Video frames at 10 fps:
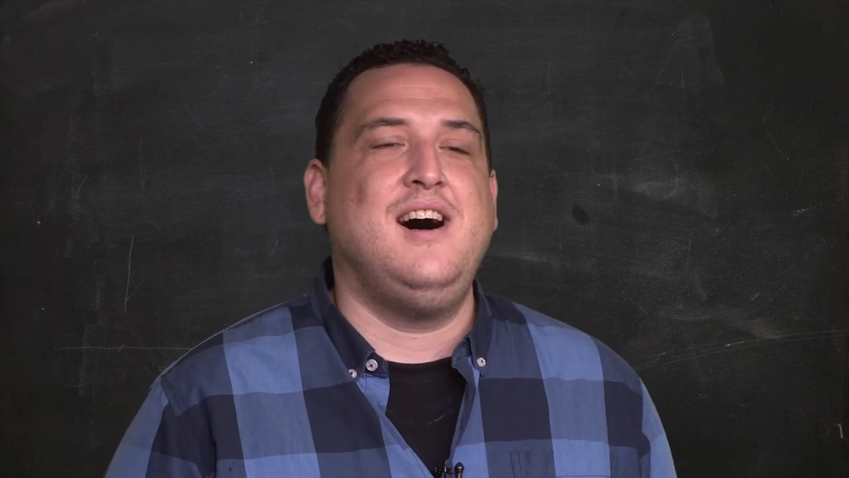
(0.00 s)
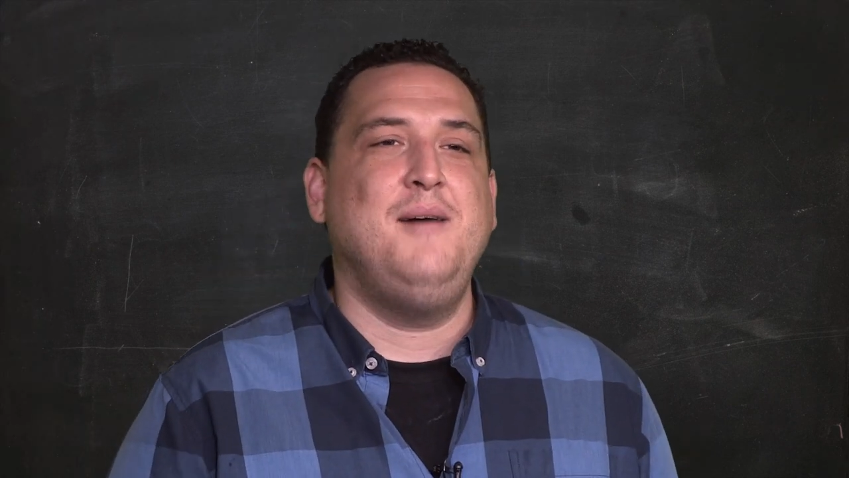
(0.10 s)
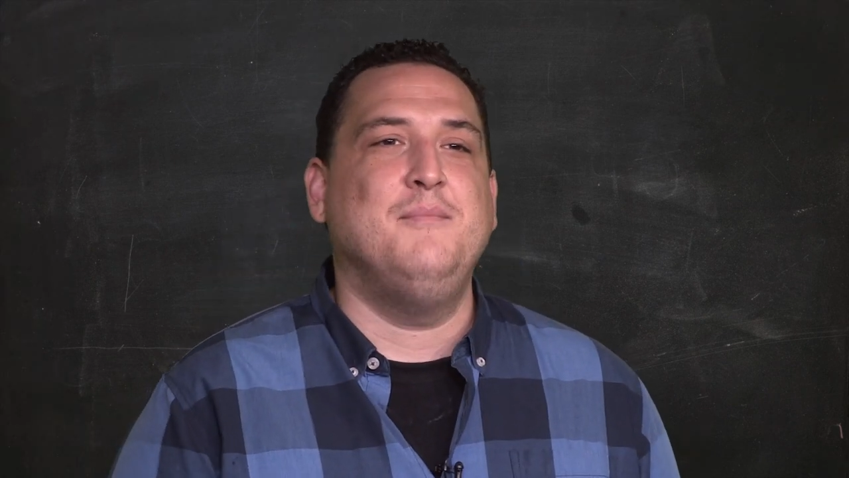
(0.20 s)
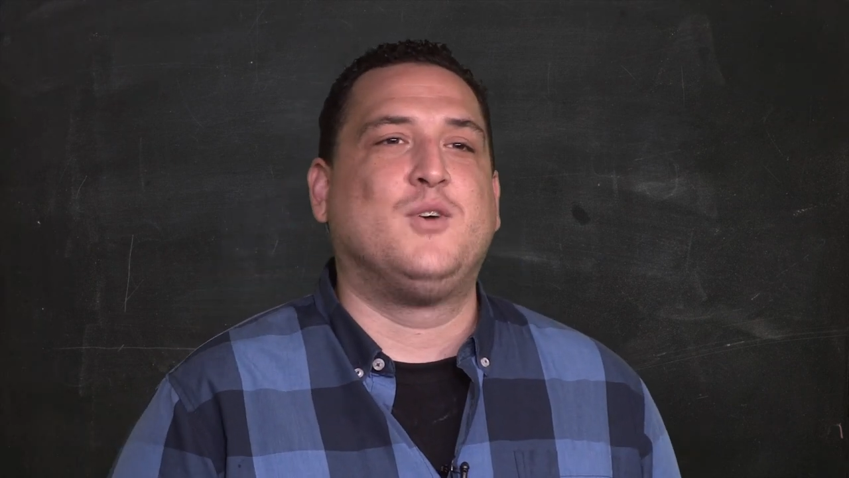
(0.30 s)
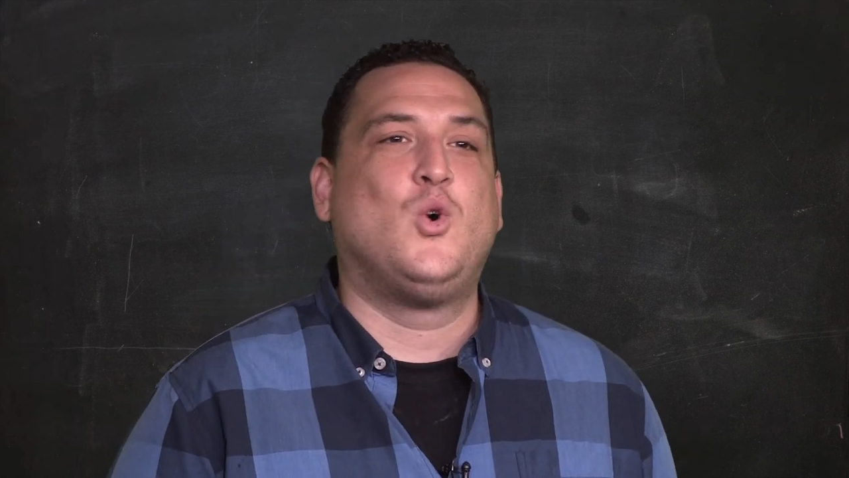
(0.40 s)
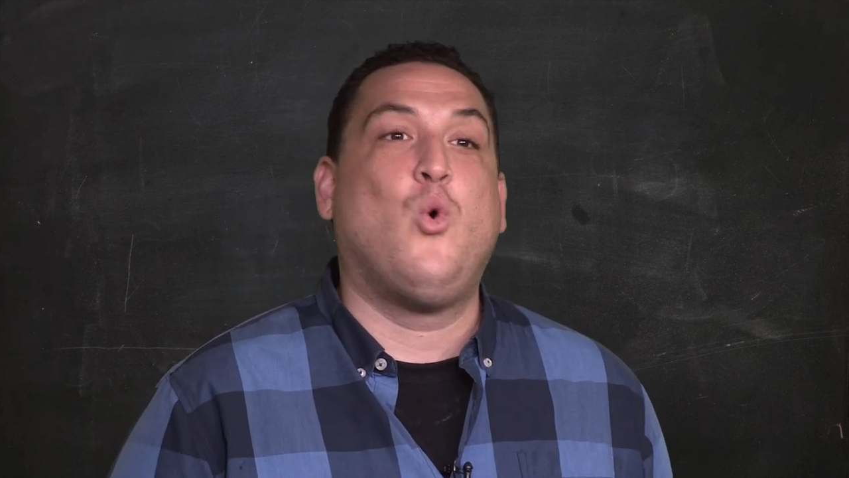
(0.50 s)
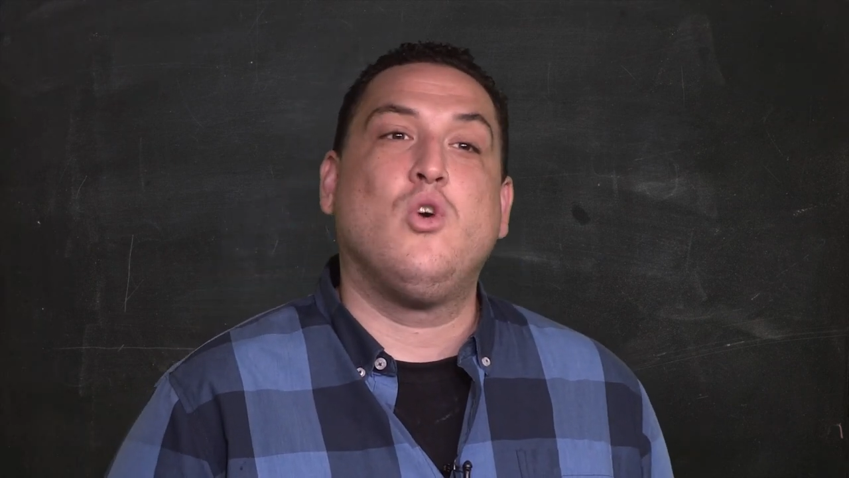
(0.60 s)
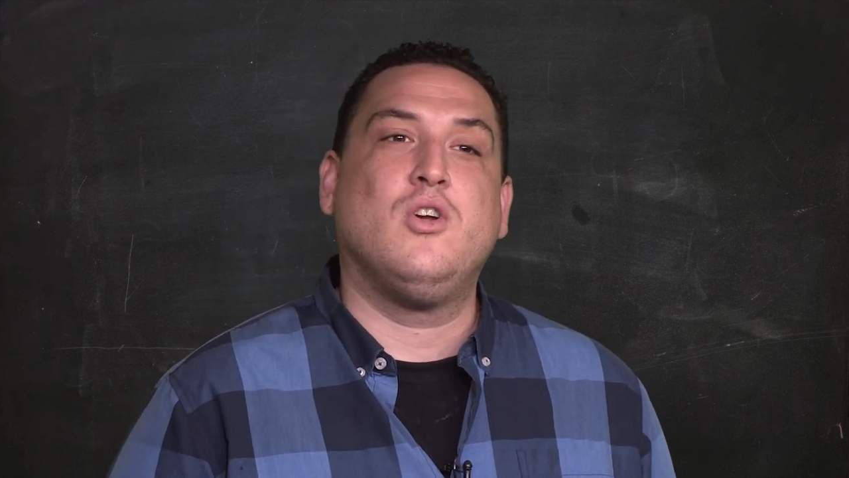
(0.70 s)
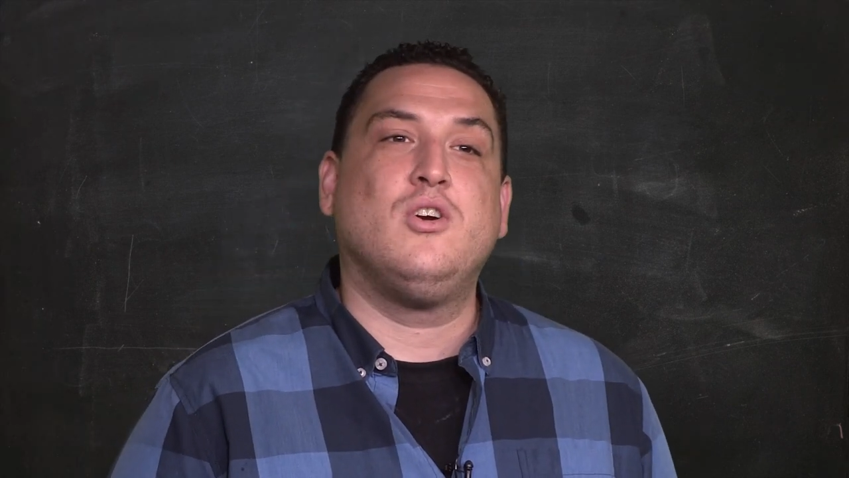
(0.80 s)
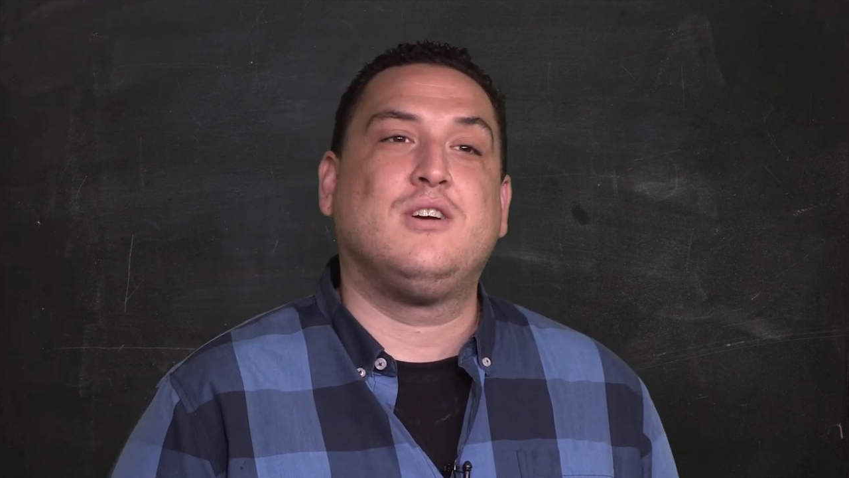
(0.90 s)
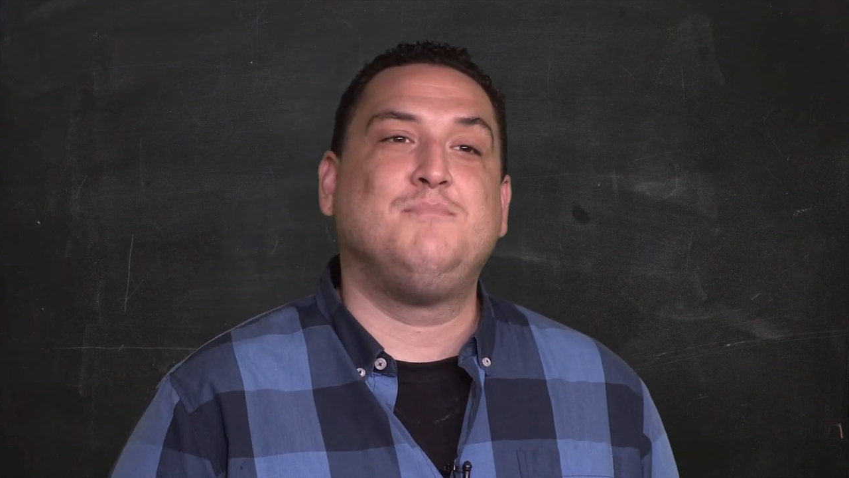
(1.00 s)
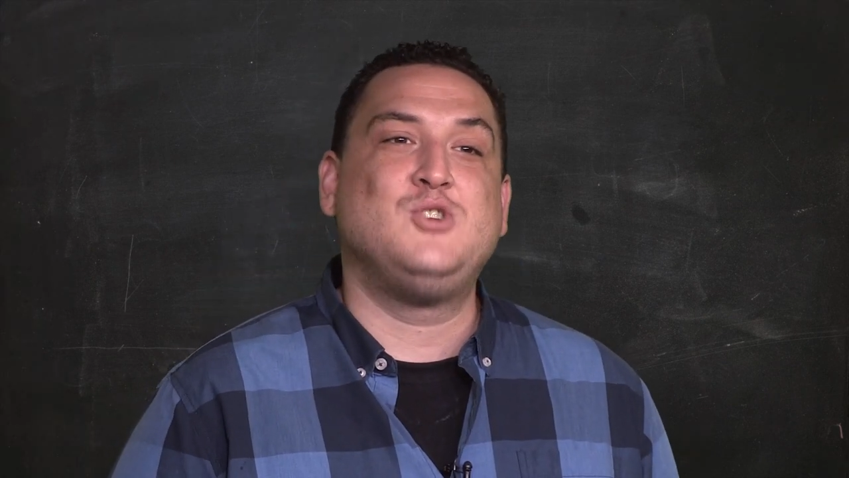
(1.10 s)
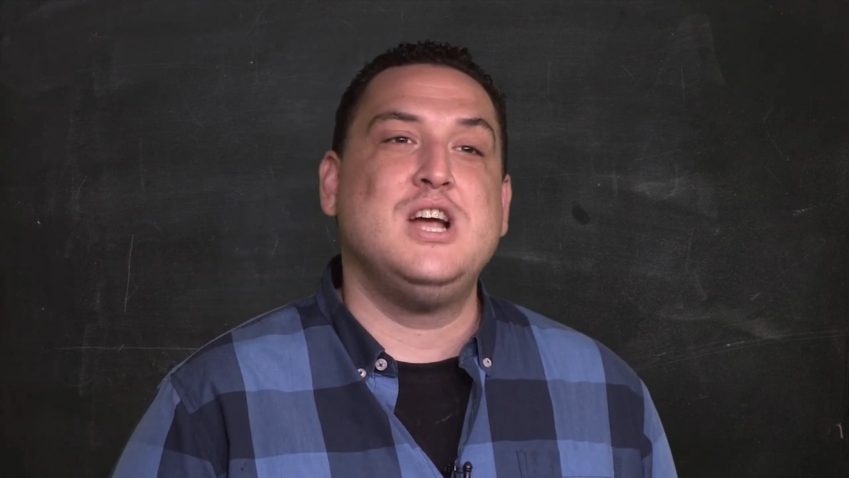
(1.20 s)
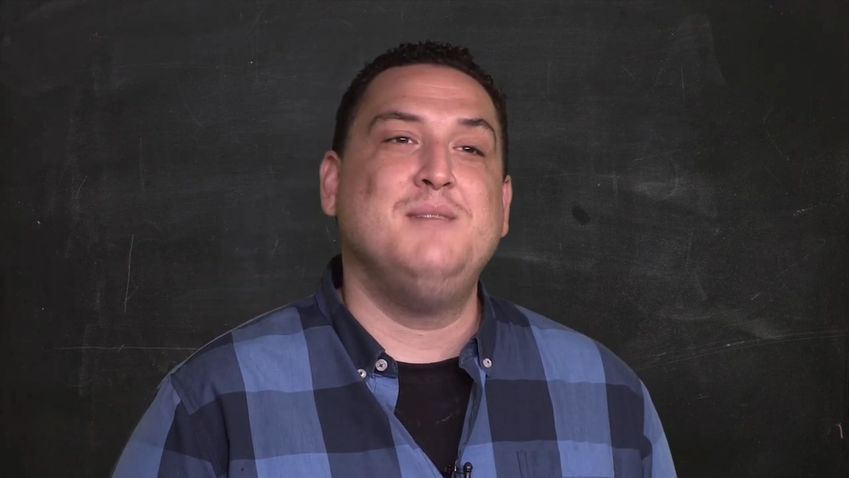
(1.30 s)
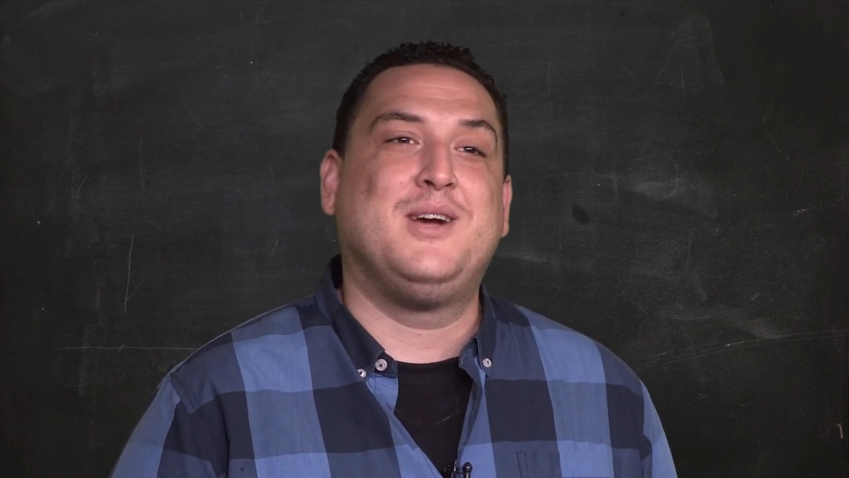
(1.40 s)
um, quarter,
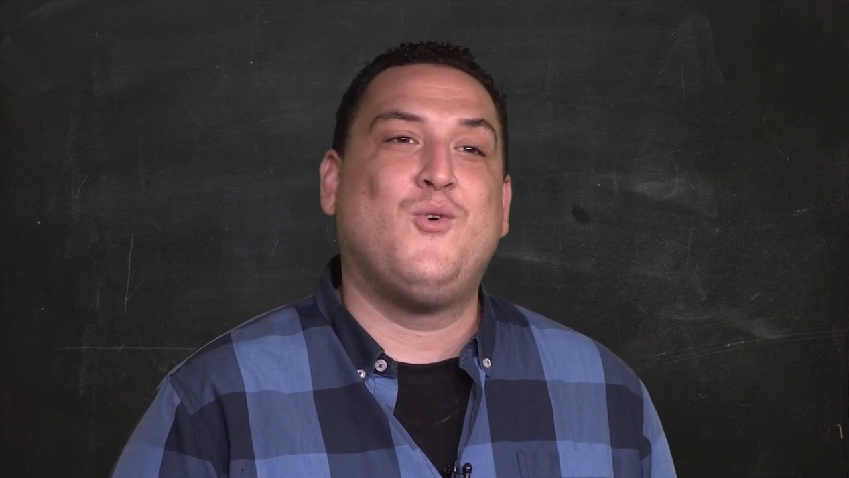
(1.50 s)
trying to be